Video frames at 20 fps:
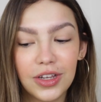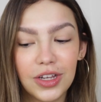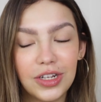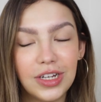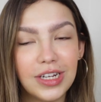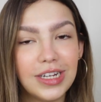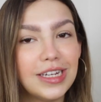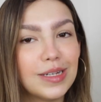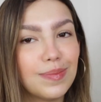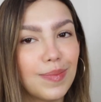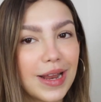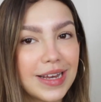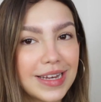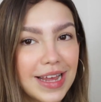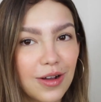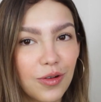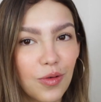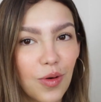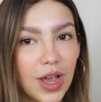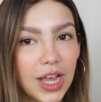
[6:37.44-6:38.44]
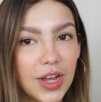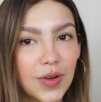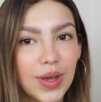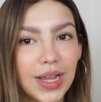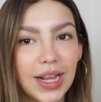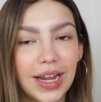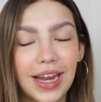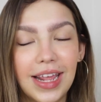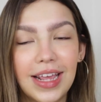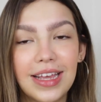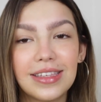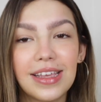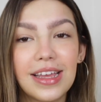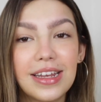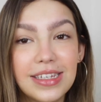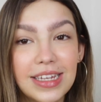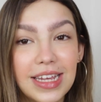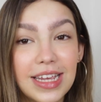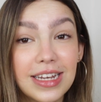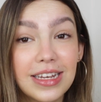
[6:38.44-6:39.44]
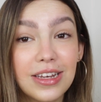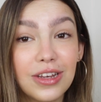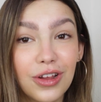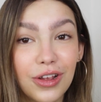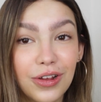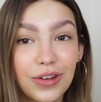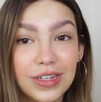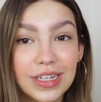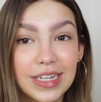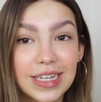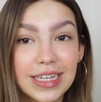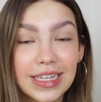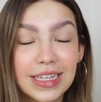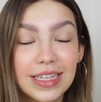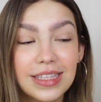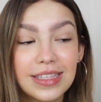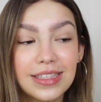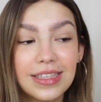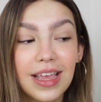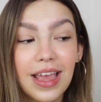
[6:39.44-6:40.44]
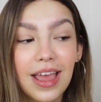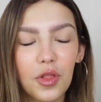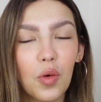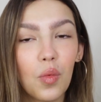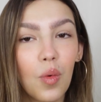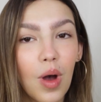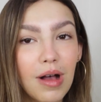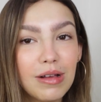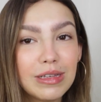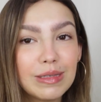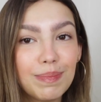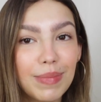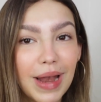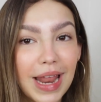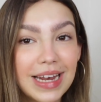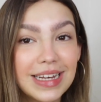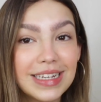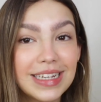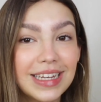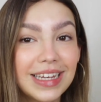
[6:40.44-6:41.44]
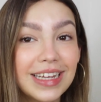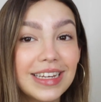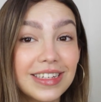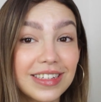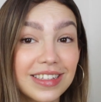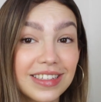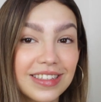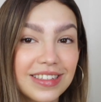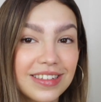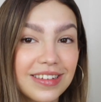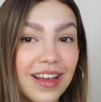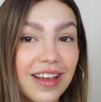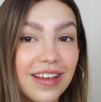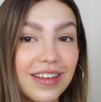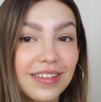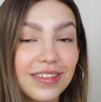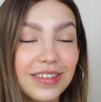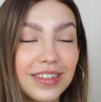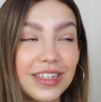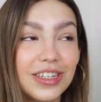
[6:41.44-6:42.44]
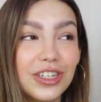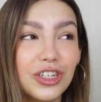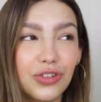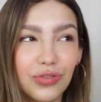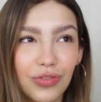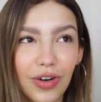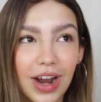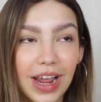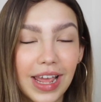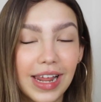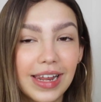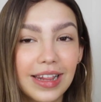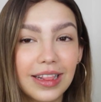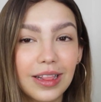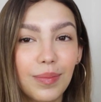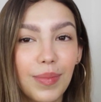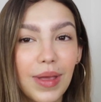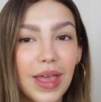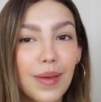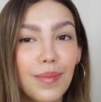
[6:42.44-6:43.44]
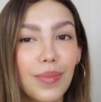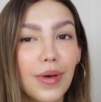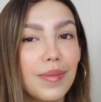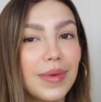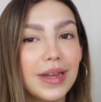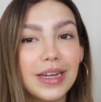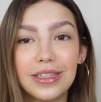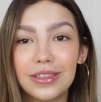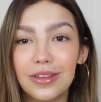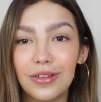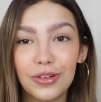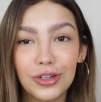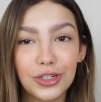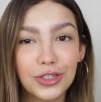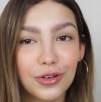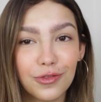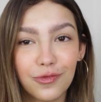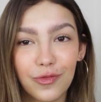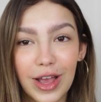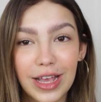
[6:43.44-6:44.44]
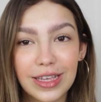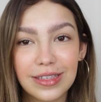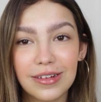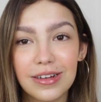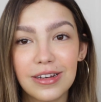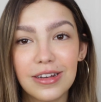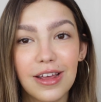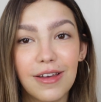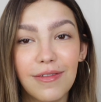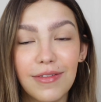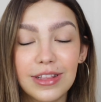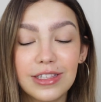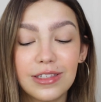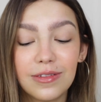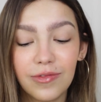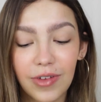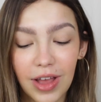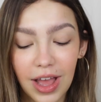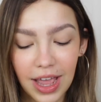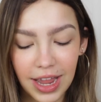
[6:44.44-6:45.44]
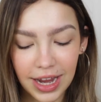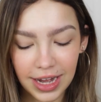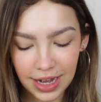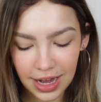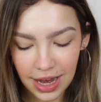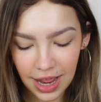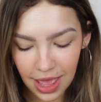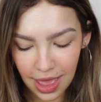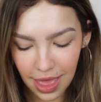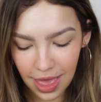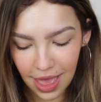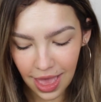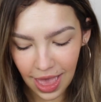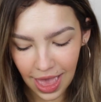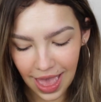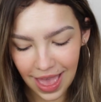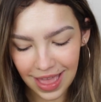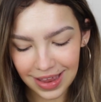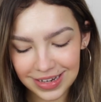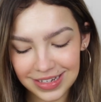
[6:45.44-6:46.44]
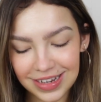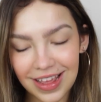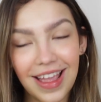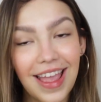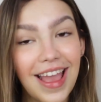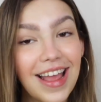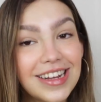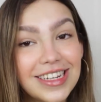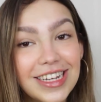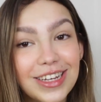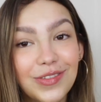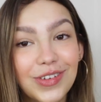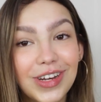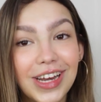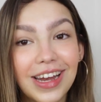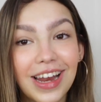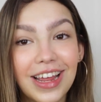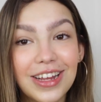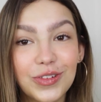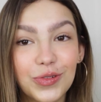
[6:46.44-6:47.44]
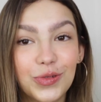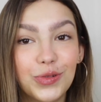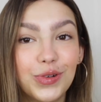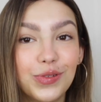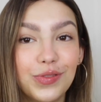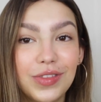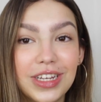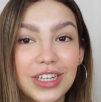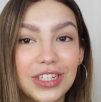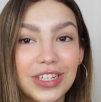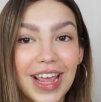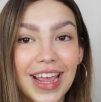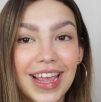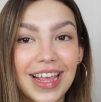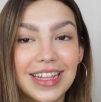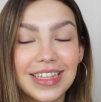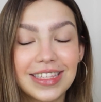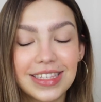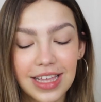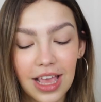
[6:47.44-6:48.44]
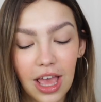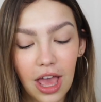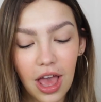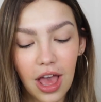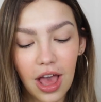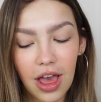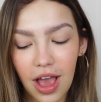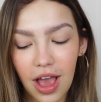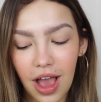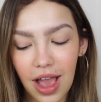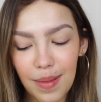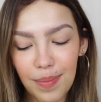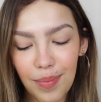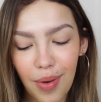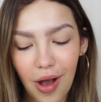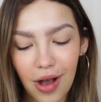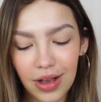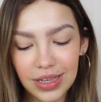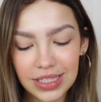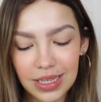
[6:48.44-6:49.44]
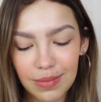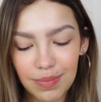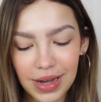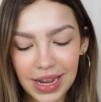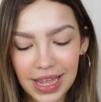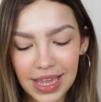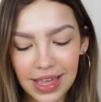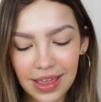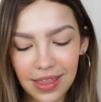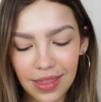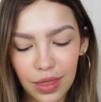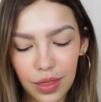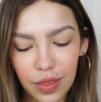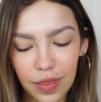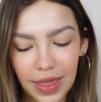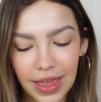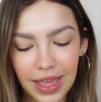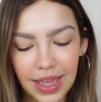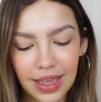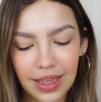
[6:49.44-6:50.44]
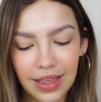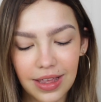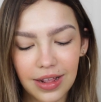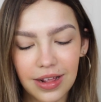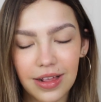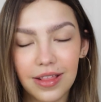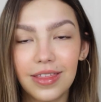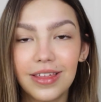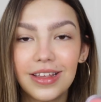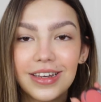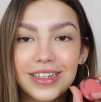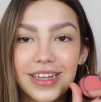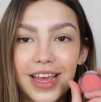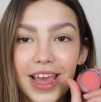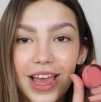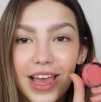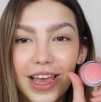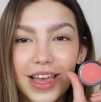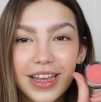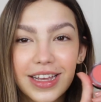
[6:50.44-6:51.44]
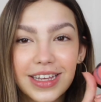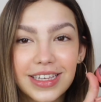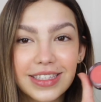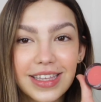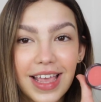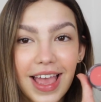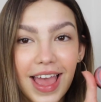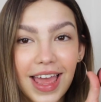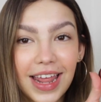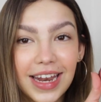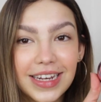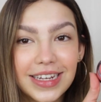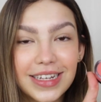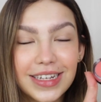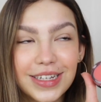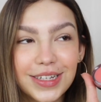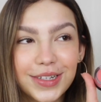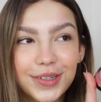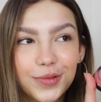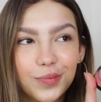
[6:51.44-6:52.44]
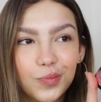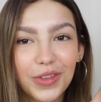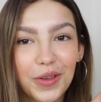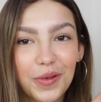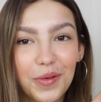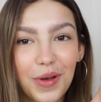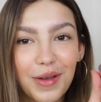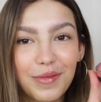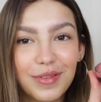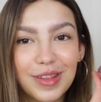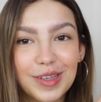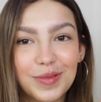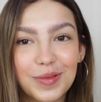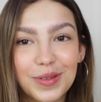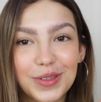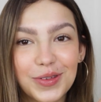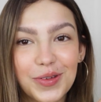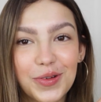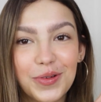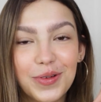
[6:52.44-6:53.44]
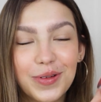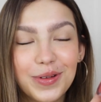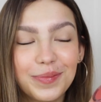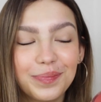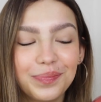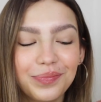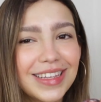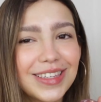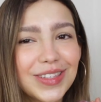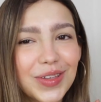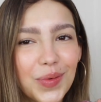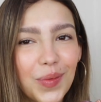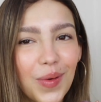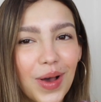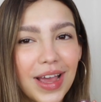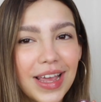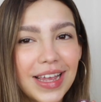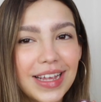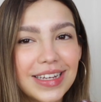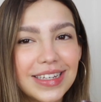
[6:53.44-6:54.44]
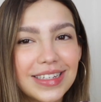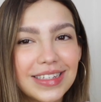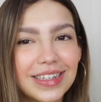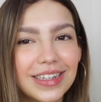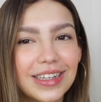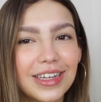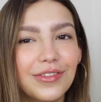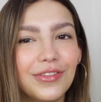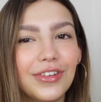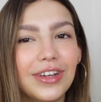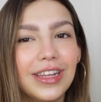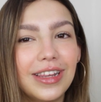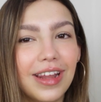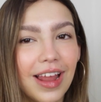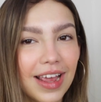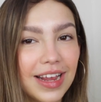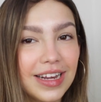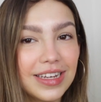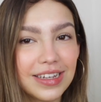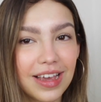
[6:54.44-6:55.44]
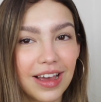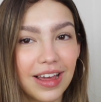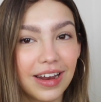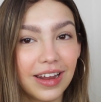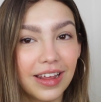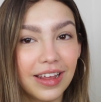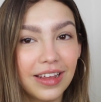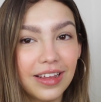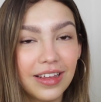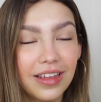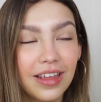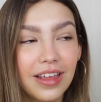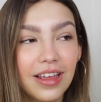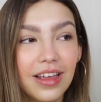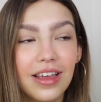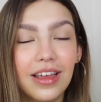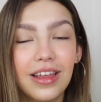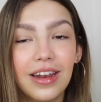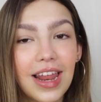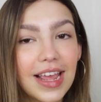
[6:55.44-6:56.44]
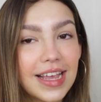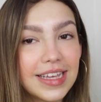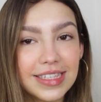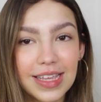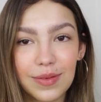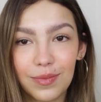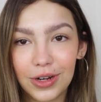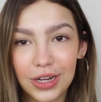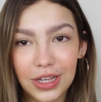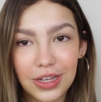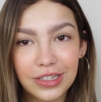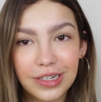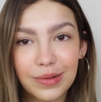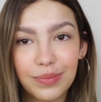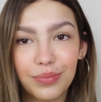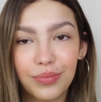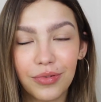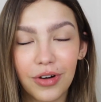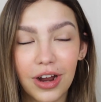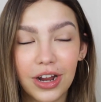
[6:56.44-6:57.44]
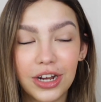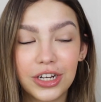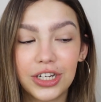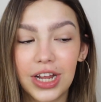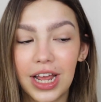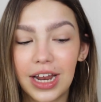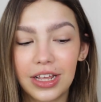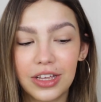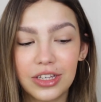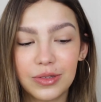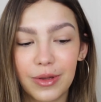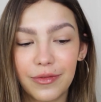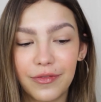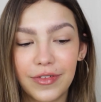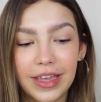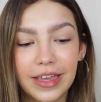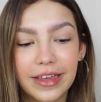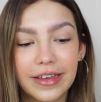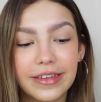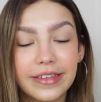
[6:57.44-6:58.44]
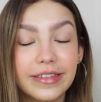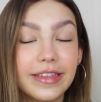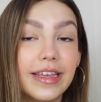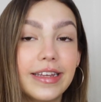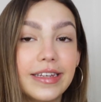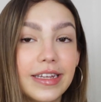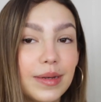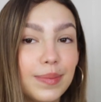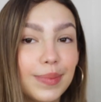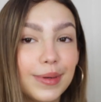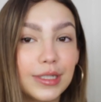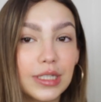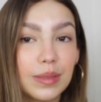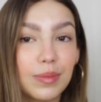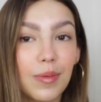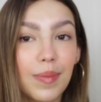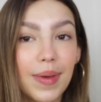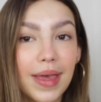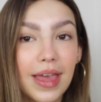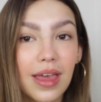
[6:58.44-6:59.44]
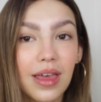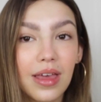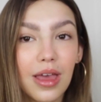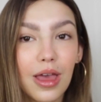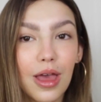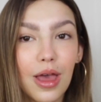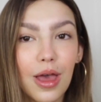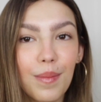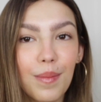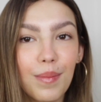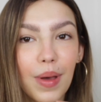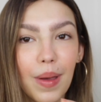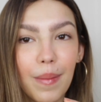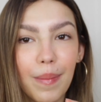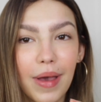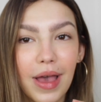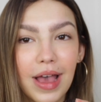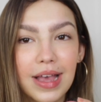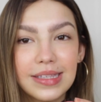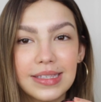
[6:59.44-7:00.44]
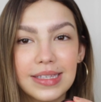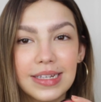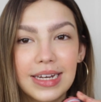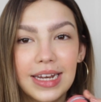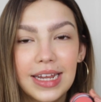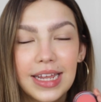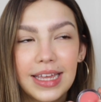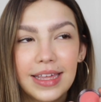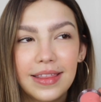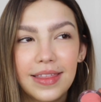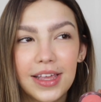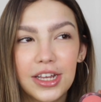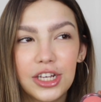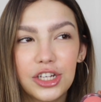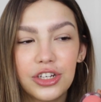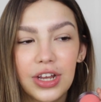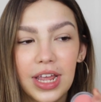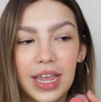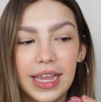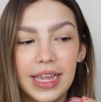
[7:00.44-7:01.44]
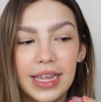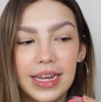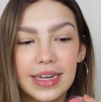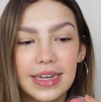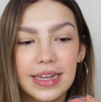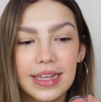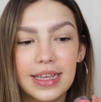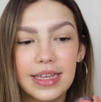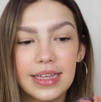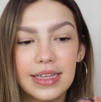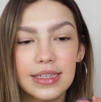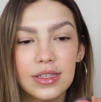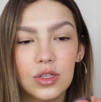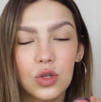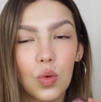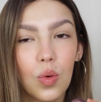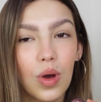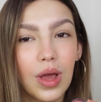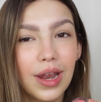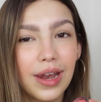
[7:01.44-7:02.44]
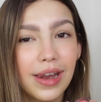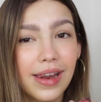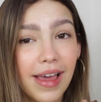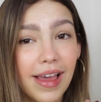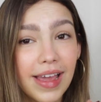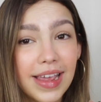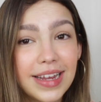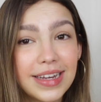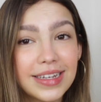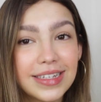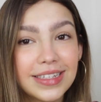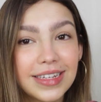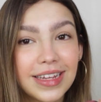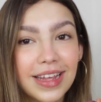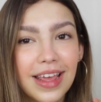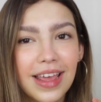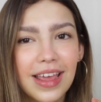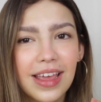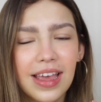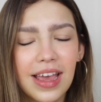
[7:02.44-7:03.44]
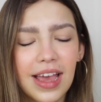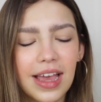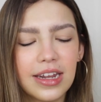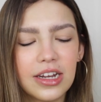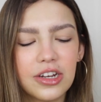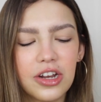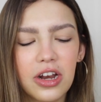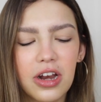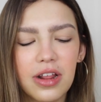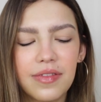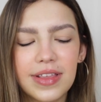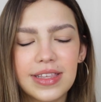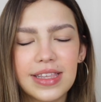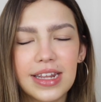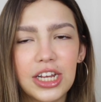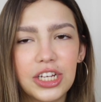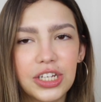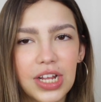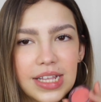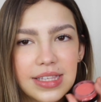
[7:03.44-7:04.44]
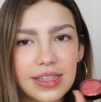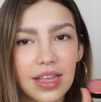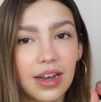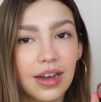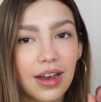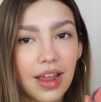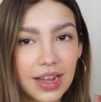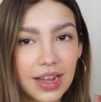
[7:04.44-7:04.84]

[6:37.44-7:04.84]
You do need to blend it out quite quickly because I did notice whilst blending it does start to dry a little bit but I mean as long as you're fast enough it's fine and I actually really liked all of these shades. I possibly think the Turks and whatever this one's called is quite of a light colour like I said, when I used a brush and I used my fingers, it did build up a bit, but personally this shade is quite light and I don't know if there's any shades that are